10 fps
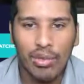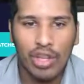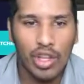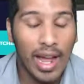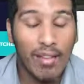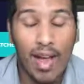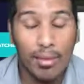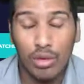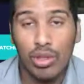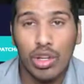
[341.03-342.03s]
could have
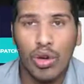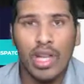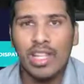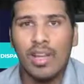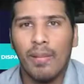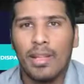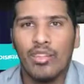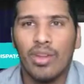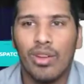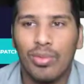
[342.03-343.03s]
absolutely no idea about the
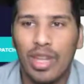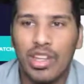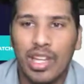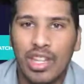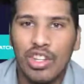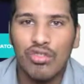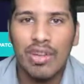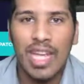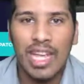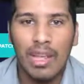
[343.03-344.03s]
transportation
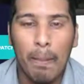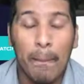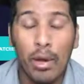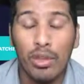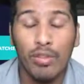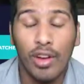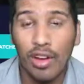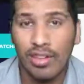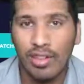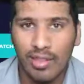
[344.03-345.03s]
industry and can build a very
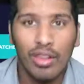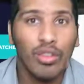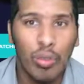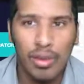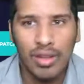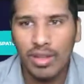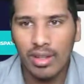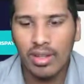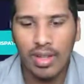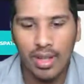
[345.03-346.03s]
successful
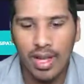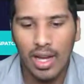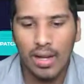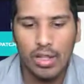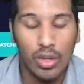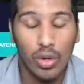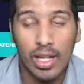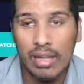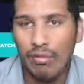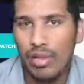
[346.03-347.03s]
business.
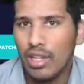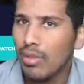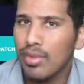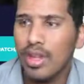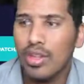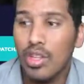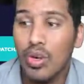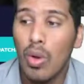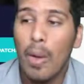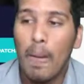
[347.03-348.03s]
It really comes down to
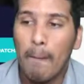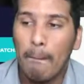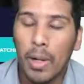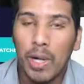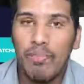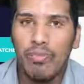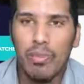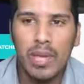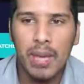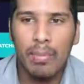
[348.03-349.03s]
you. But
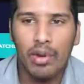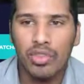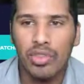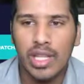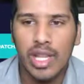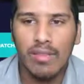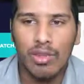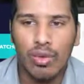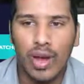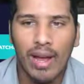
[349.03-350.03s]
me personally, if
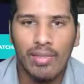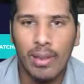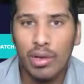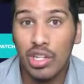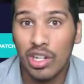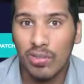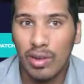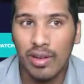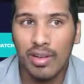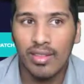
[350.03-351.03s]
you don't have that much
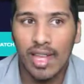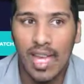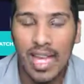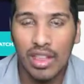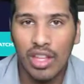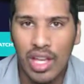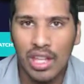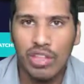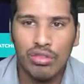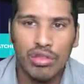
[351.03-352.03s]
experience in the
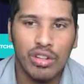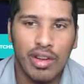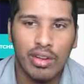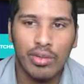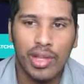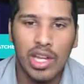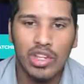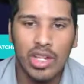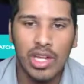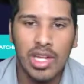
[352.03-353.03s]
industry of
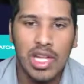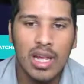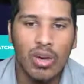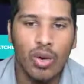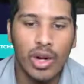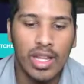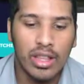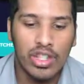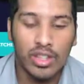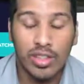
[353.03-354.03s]
transportation or
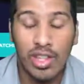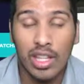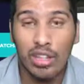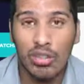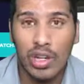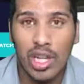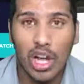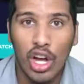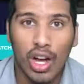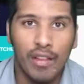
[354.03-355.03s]
in the industry
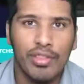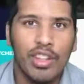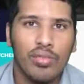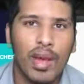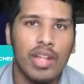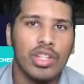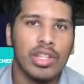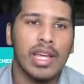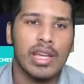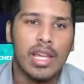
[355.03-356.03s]
of dispatching,
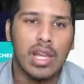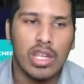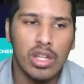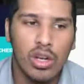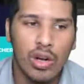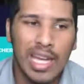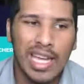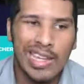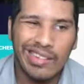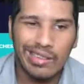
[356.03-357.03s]
then
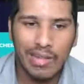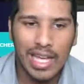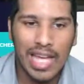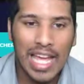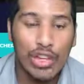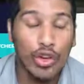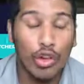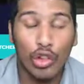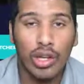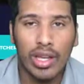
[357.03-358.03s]
and you're
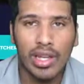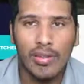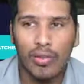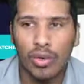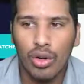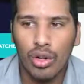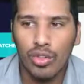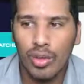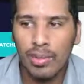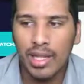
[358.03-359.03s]
looking for
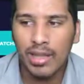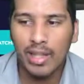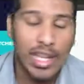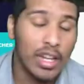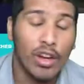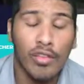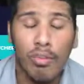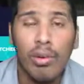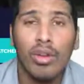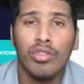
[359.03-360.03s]
something to take care of your
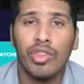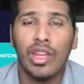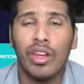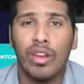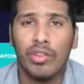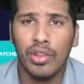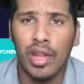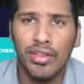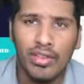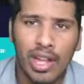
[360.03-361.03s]
bills, take care of your
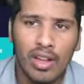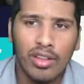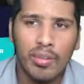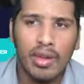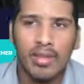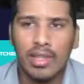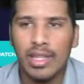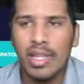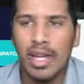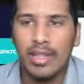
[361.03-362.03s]
lifestyle, to
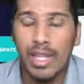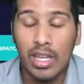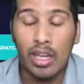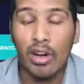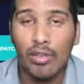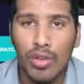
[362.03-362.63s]
basically take care of